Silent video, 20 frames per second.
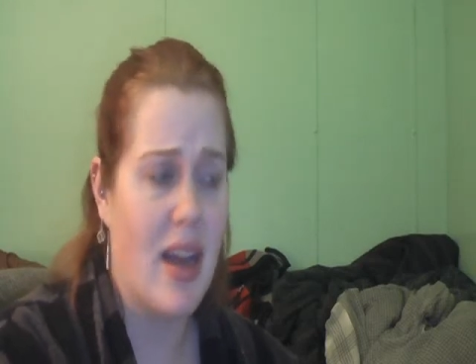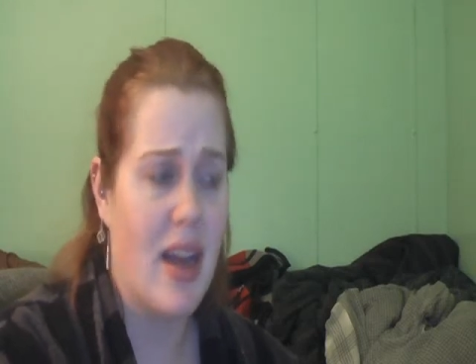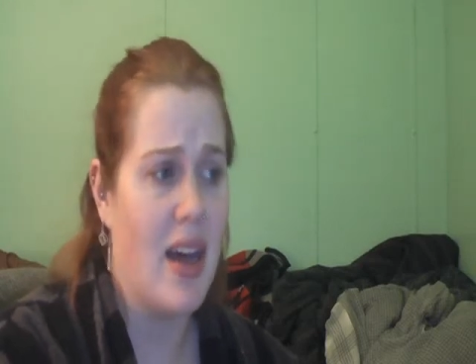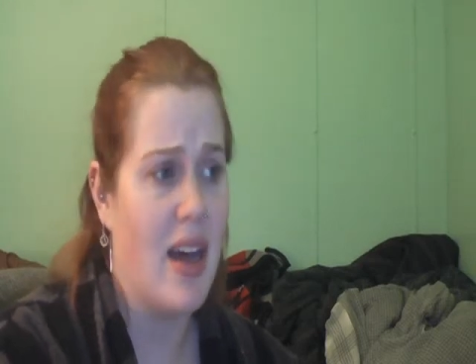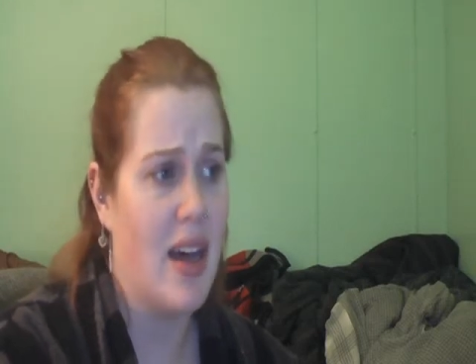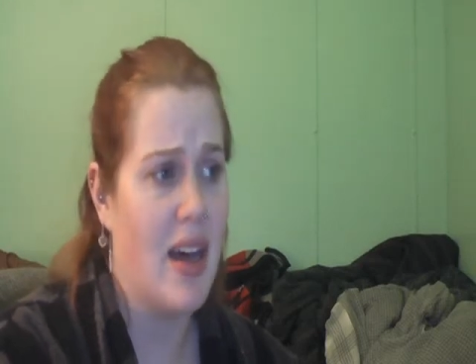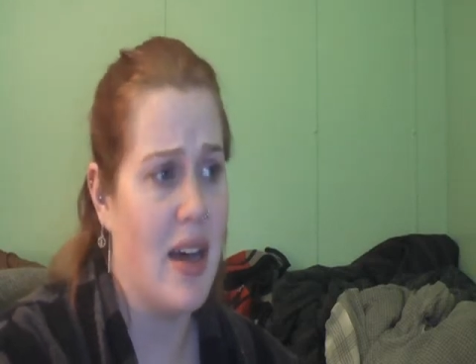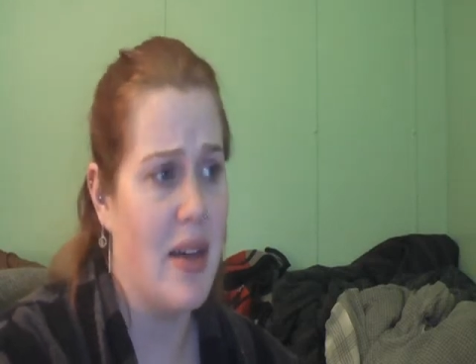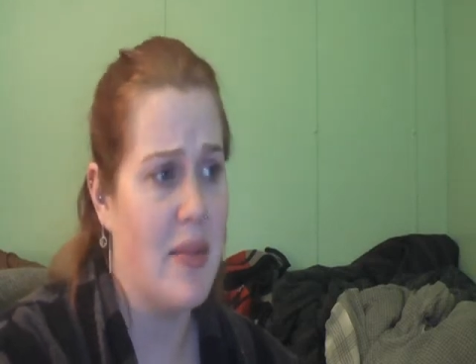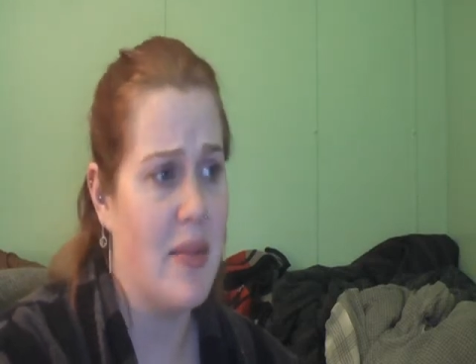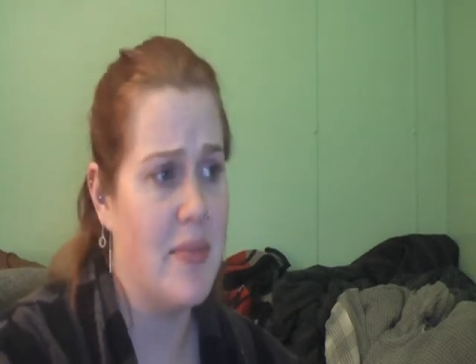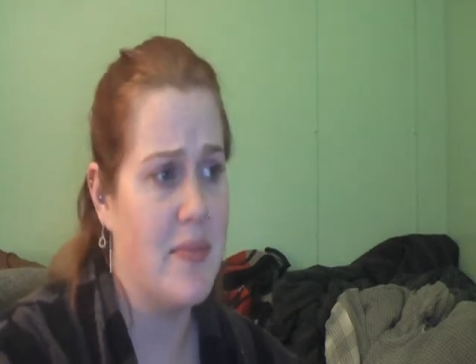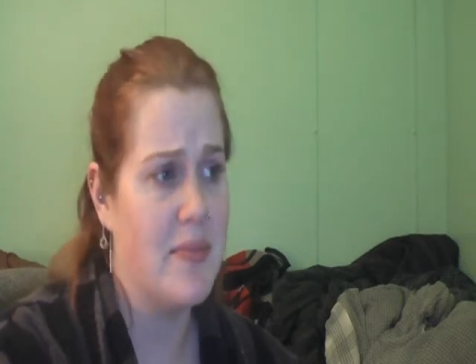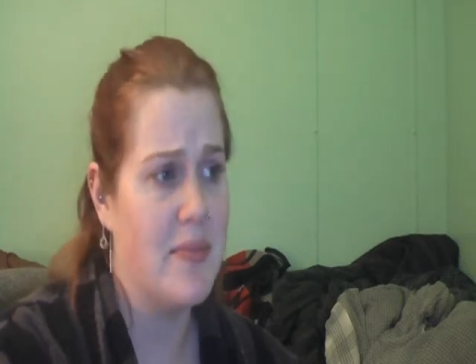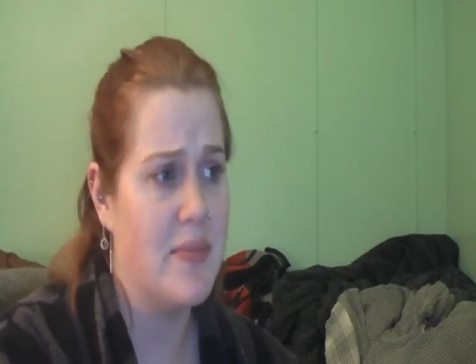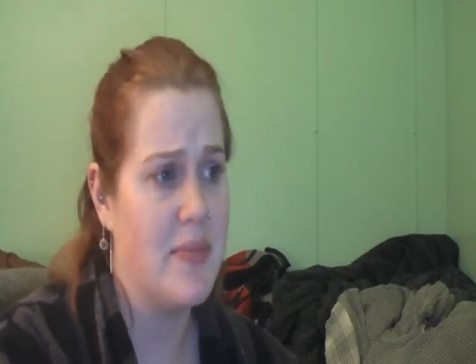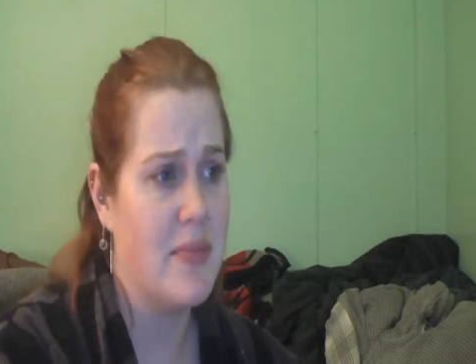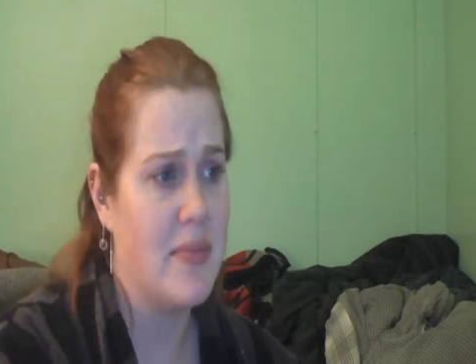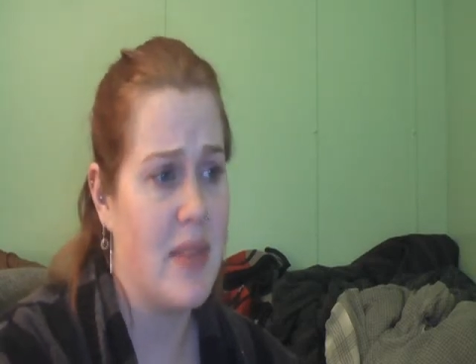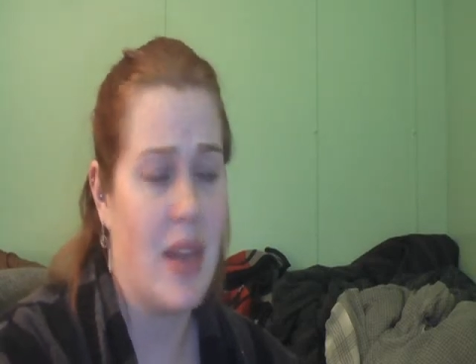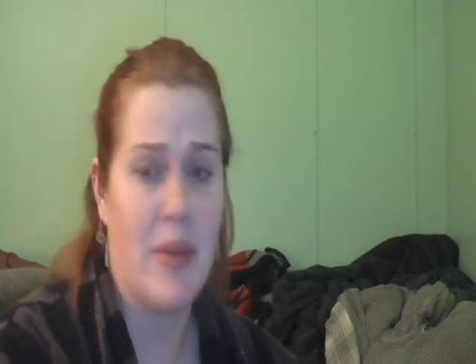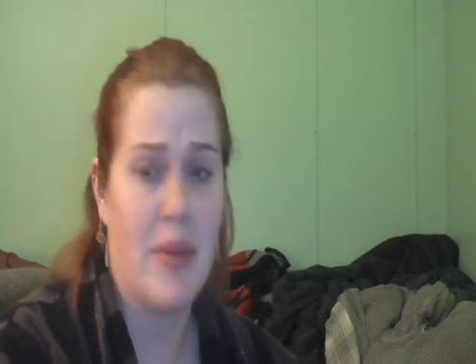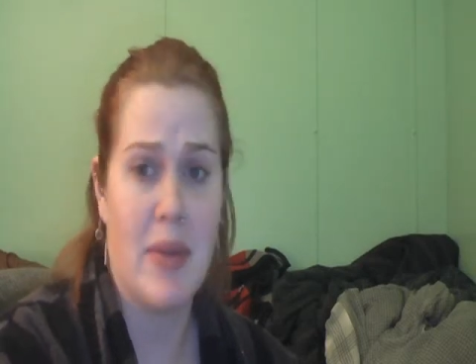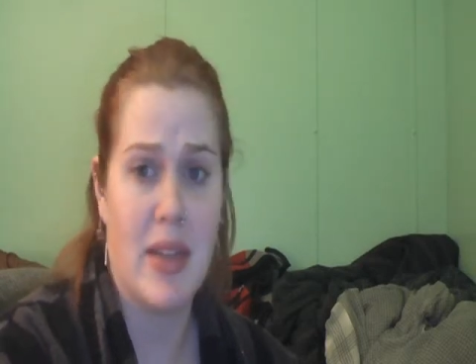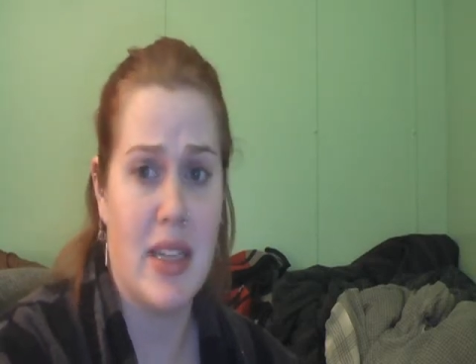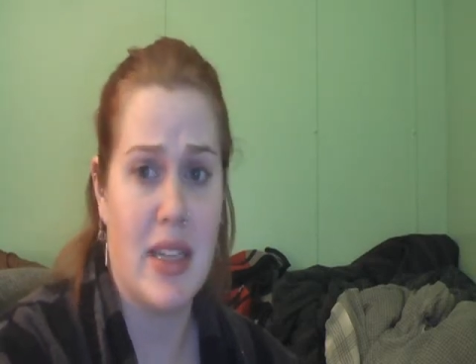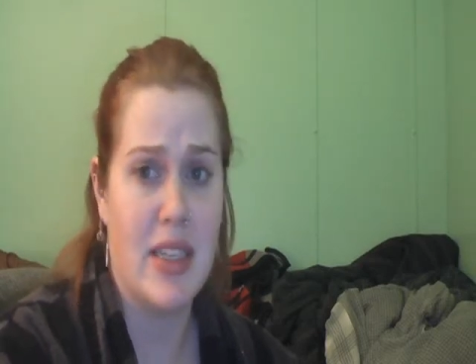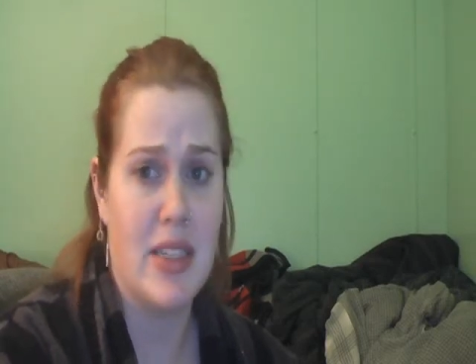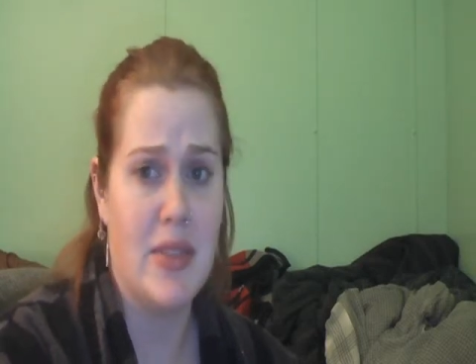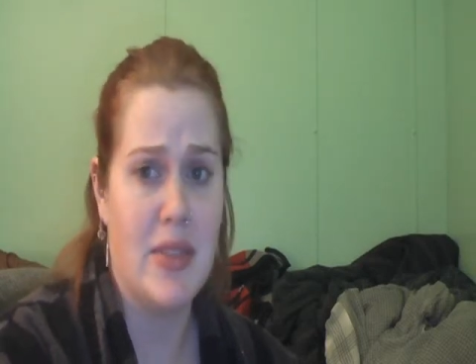I
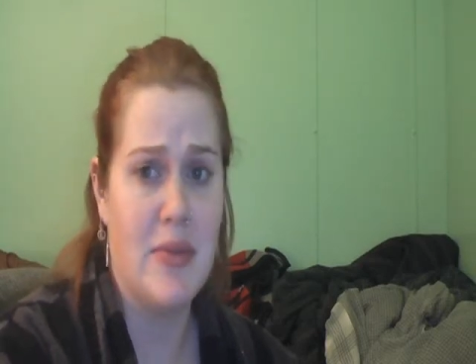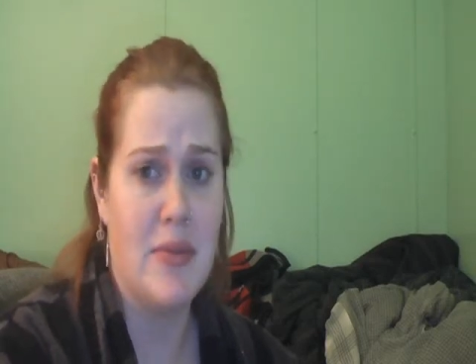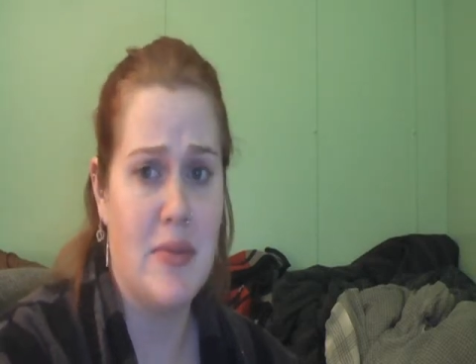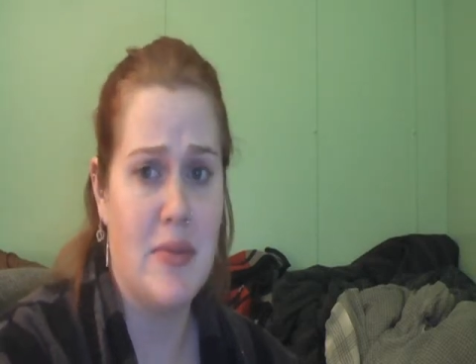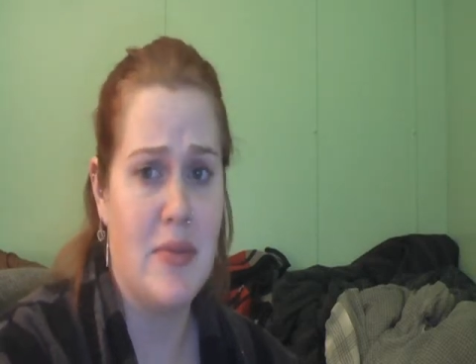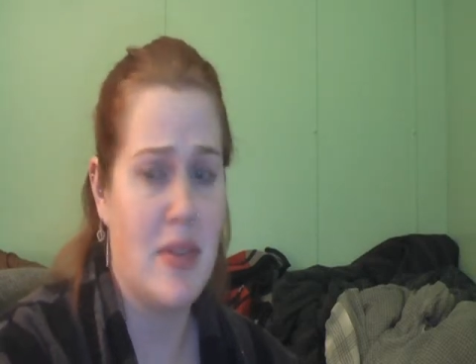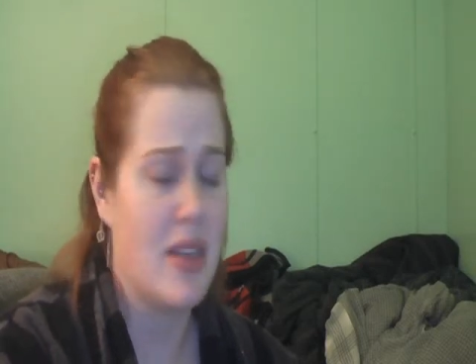really do,